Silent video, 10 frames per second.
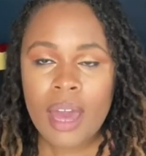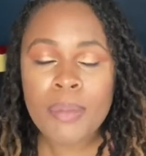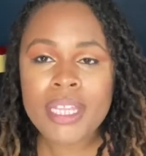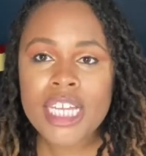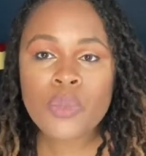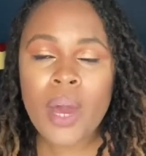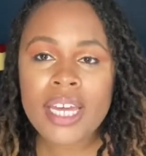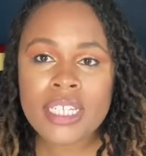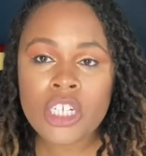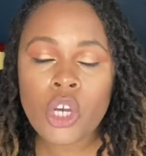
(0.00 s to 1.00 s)
But that's why
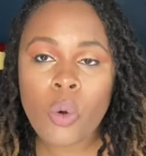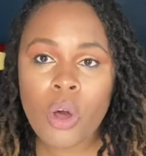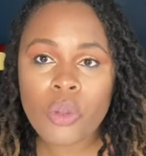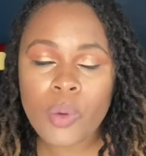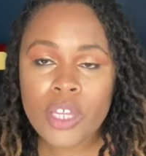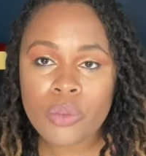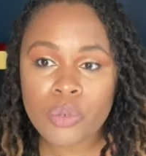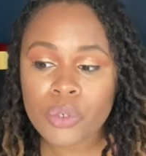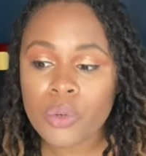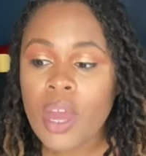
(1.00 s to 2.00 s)
it didn't go all the way
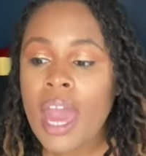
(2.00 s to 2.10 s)
through.